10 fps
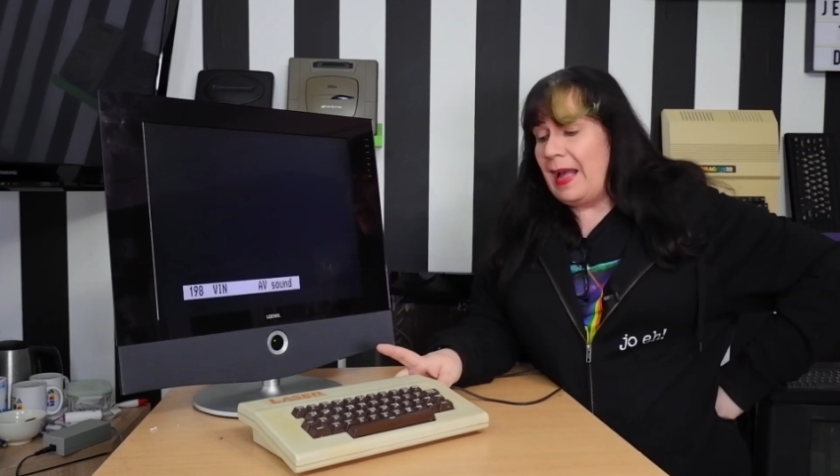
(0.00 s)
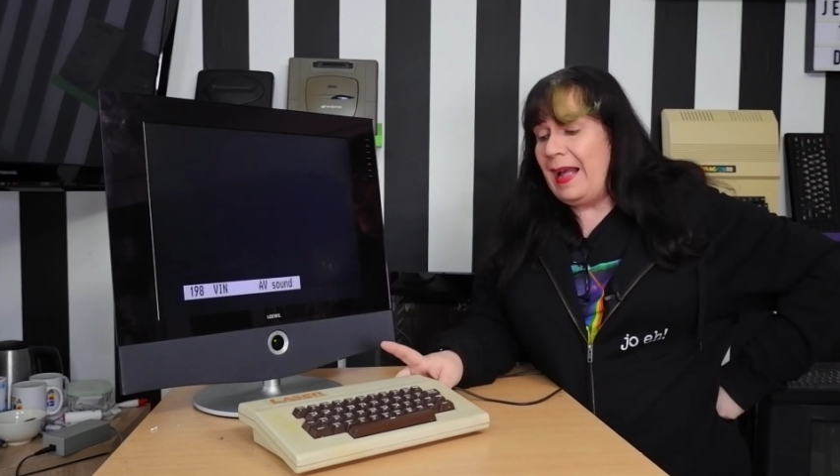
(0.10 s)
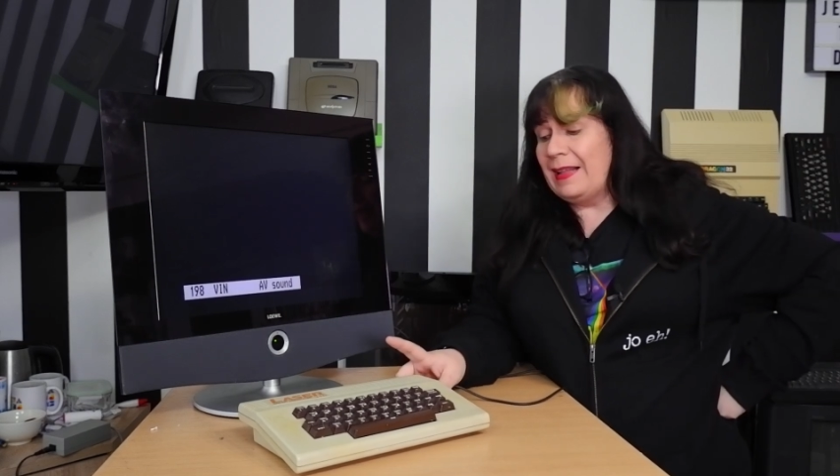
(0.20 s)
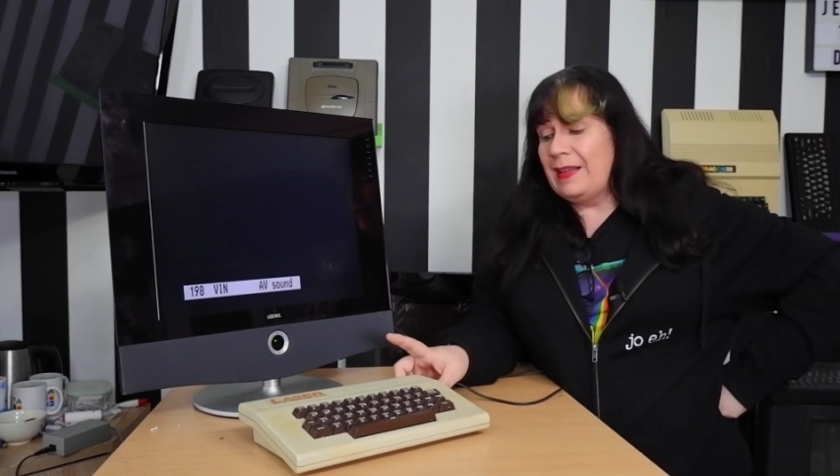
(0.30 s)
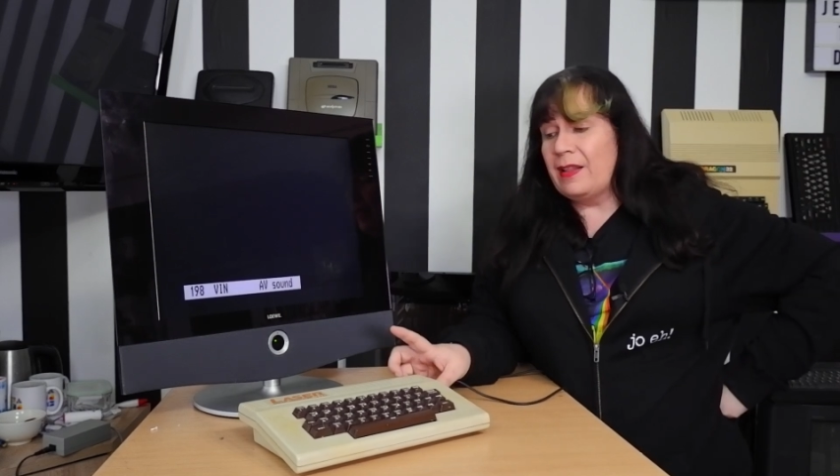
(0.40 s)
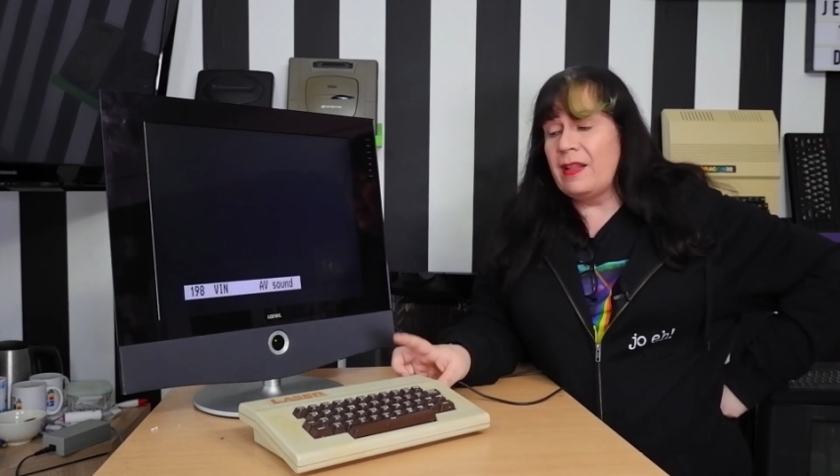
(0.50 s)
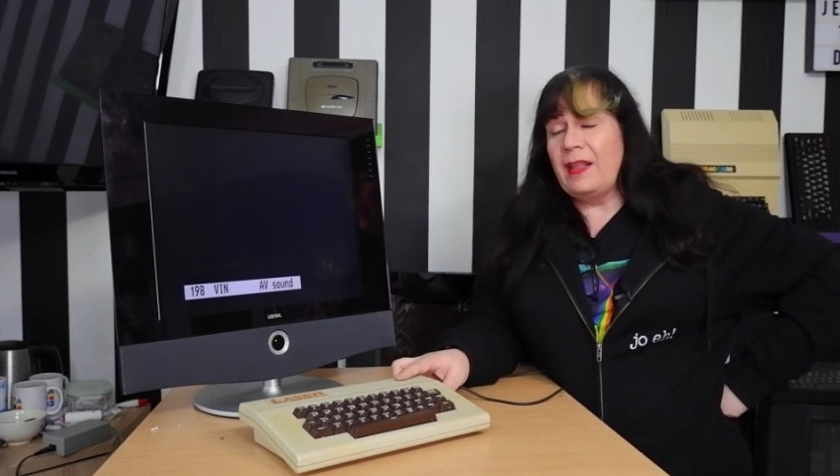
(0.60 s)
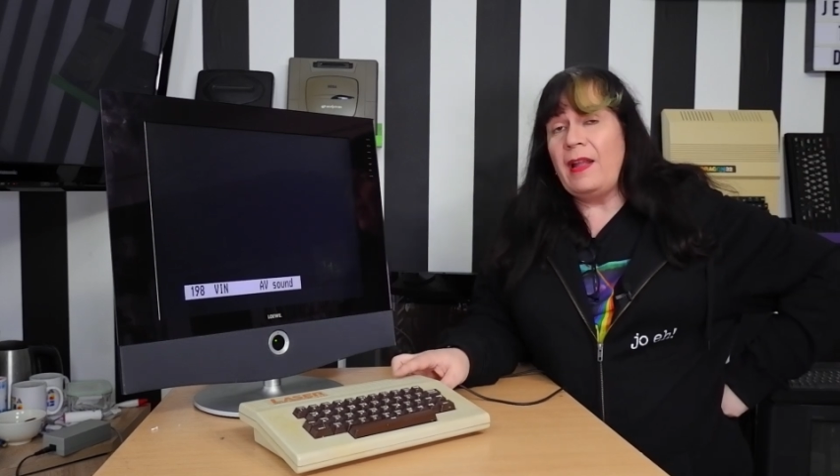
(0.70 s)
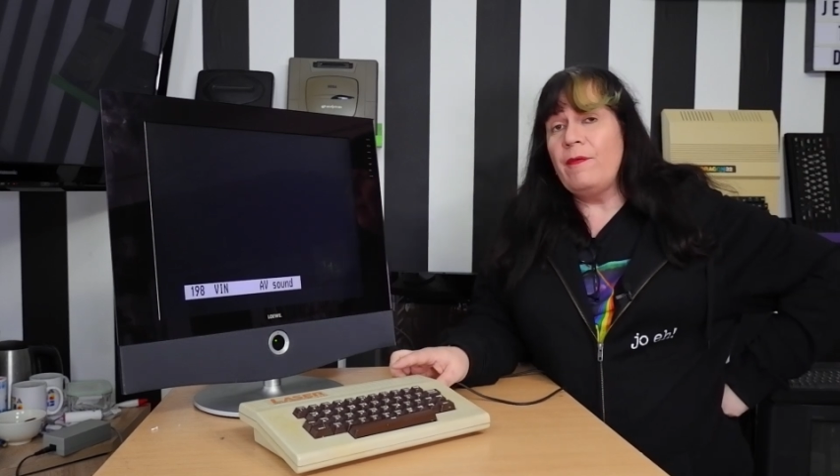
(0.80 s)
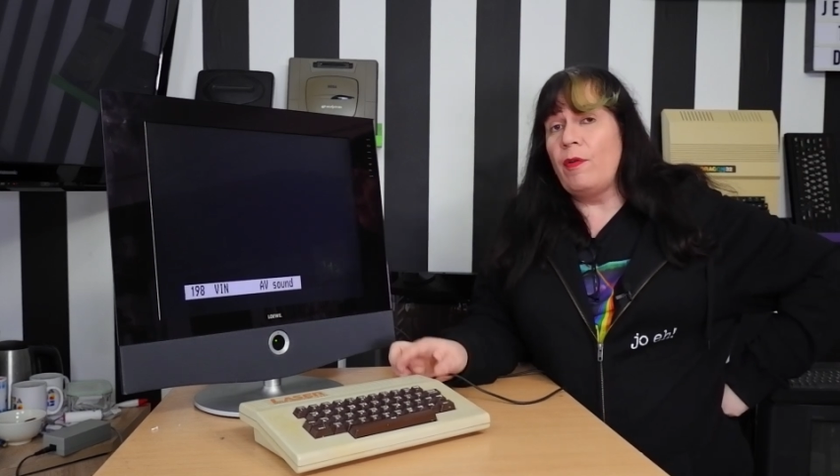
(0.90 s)
and it's a
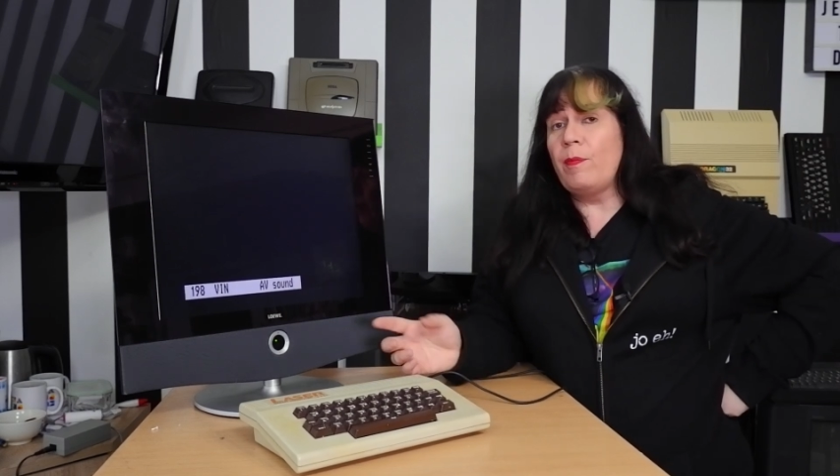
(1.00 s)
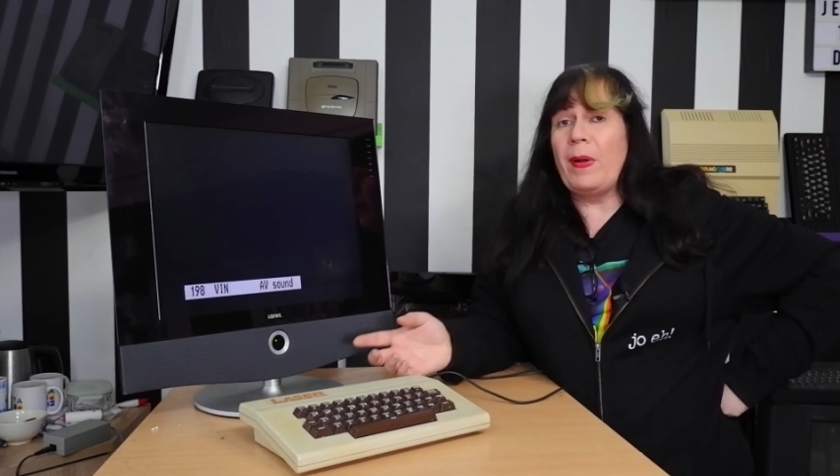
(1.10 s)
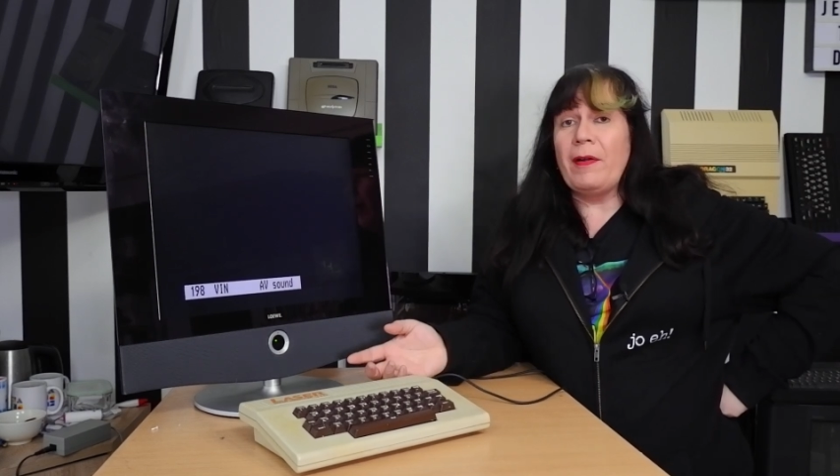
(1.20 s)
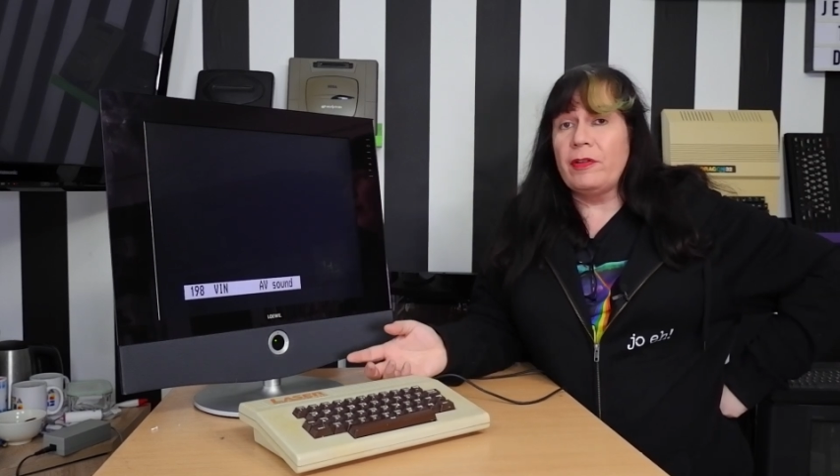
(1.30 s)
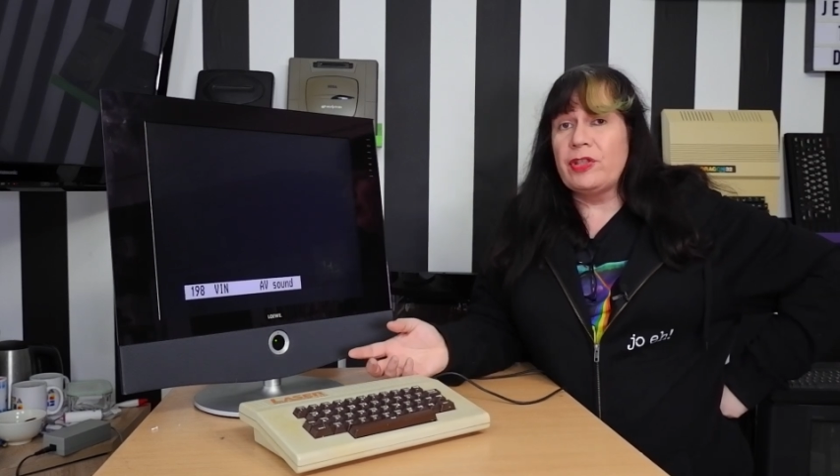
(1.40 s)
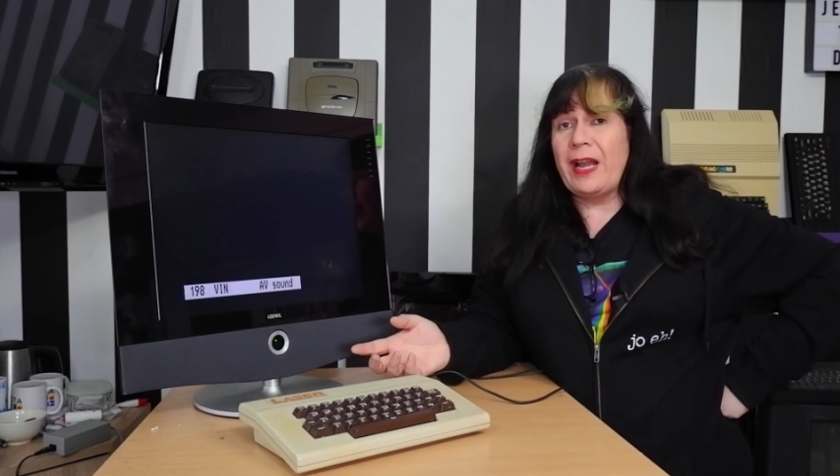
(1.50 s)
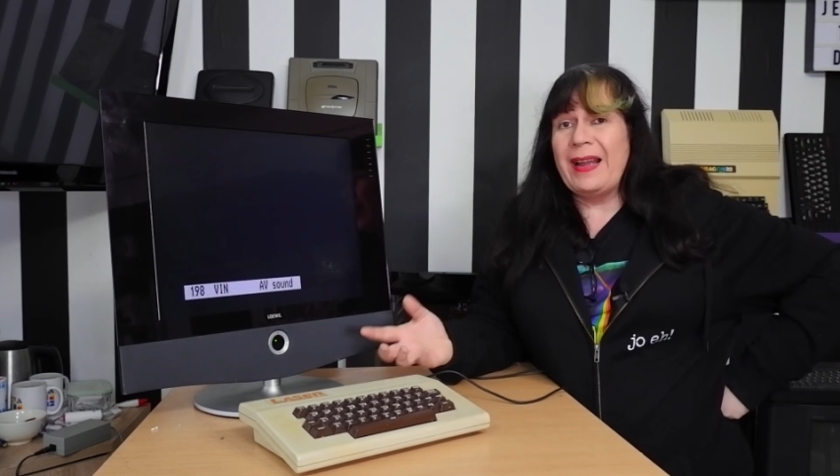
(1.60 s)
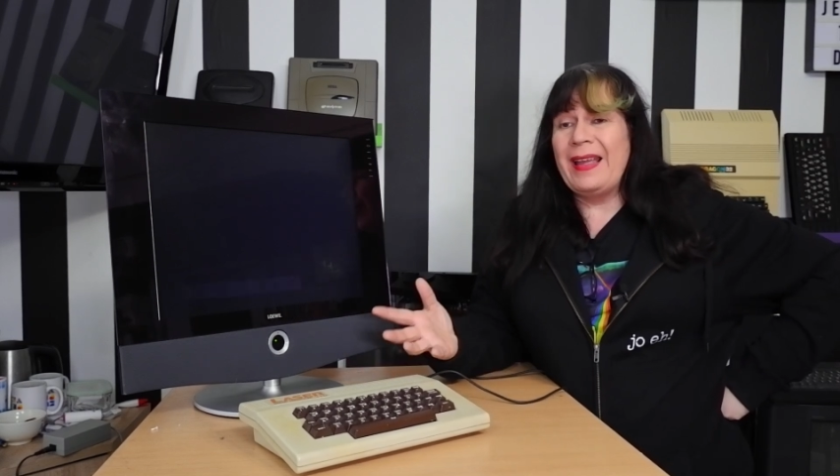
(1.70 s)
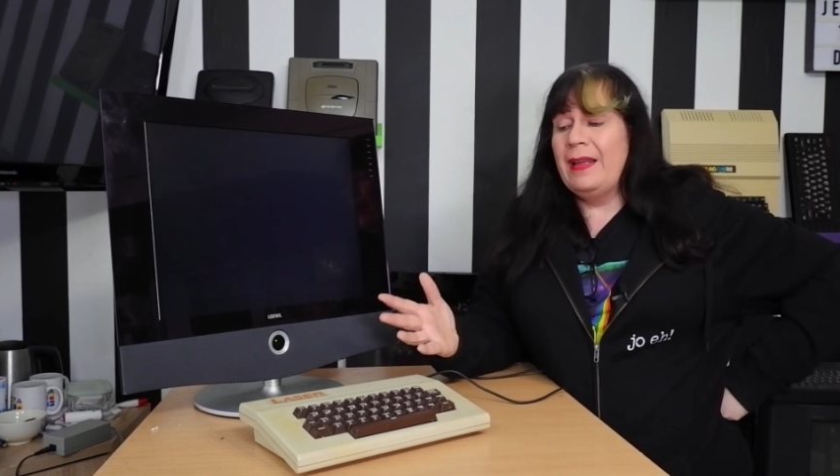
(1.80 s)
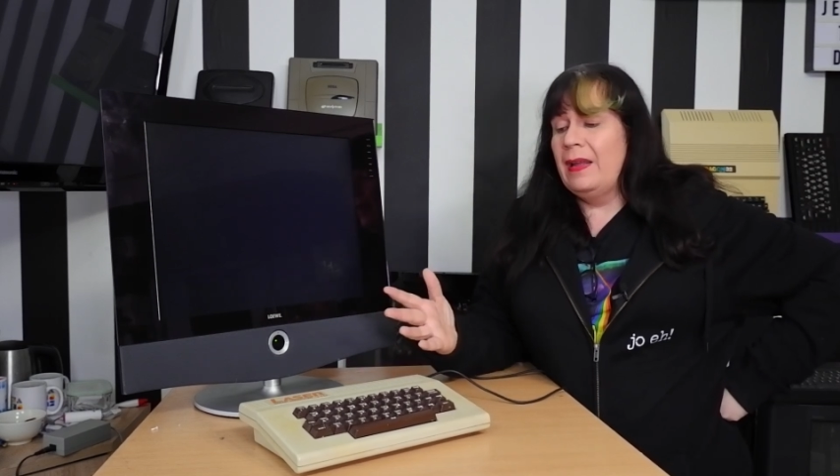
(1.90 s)
9-volt barrel
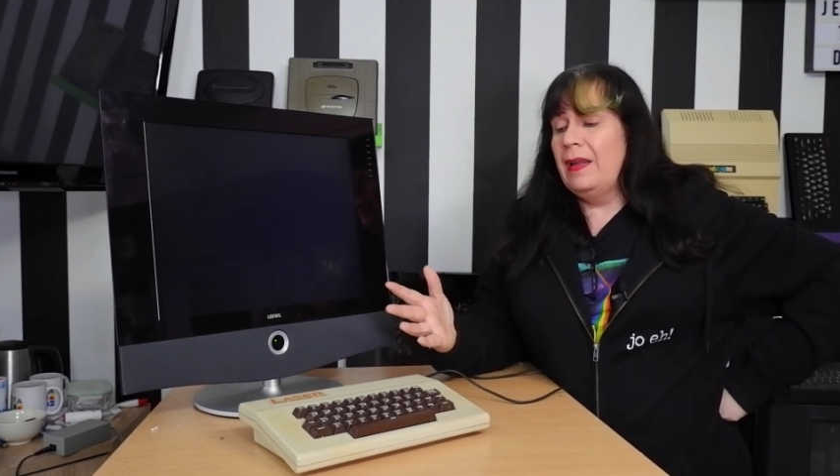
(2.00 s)
jack